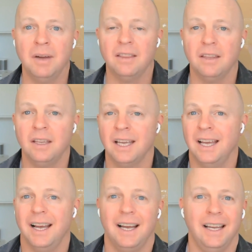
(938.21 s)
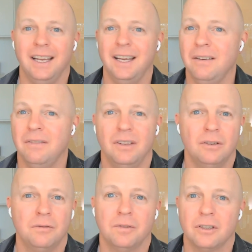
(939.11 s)
think, I have
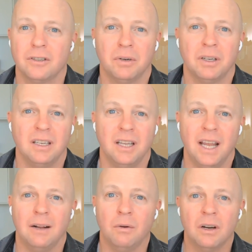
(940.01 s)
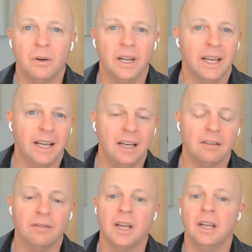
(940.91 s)
no first party data. What do I
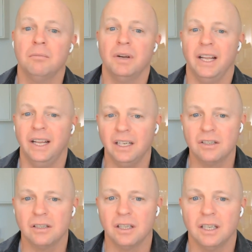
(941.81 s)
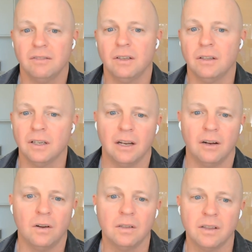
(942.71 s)
have? But actually, if you look at
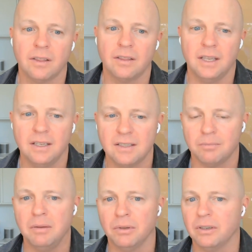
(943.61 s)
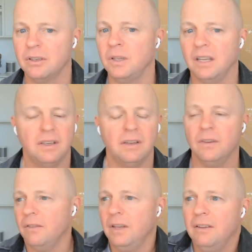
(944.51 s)
all the things that people are doing,
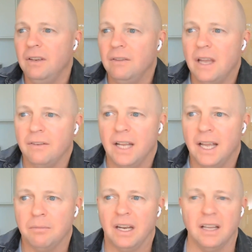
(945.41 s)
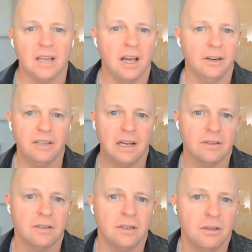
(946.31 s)
even if you have an app that has
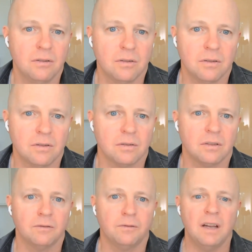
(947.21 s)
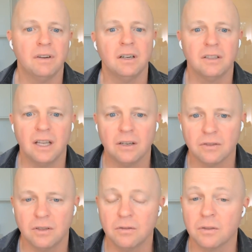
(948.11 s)
100,000 users or
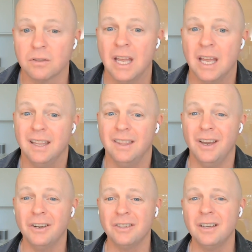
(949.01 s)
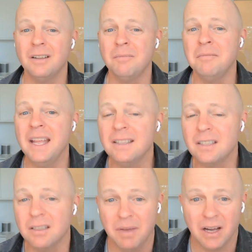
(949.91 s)
500,000 users, there's an
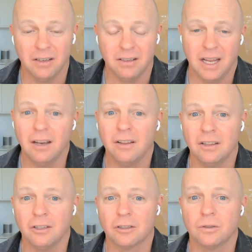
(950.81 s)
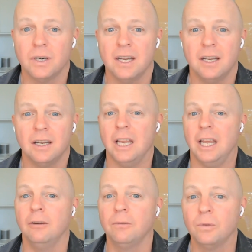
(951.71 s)
immense amount of data that they're creating
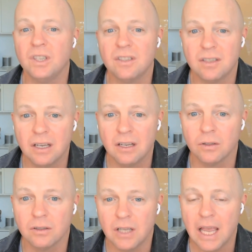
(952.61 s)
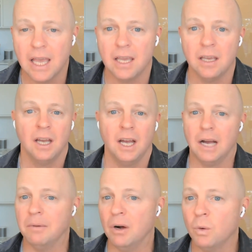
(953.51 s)
every single day
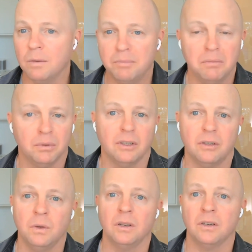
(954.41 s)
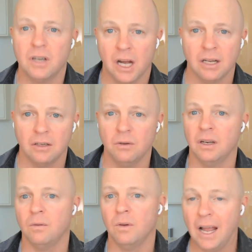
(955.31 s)
about what people are doing or not
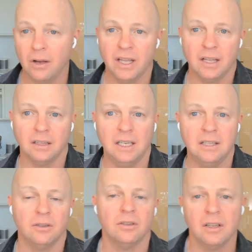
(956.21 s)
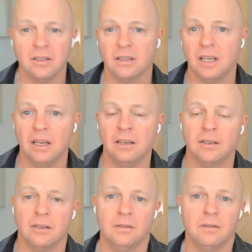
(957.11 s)
doing and how that leads or doesn't lead
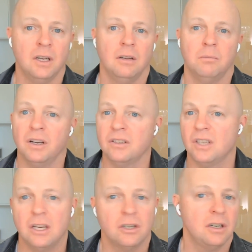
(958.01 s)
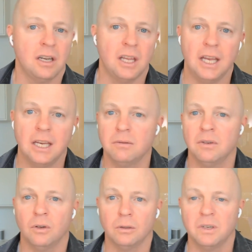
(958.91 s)
to monetization, engagement, or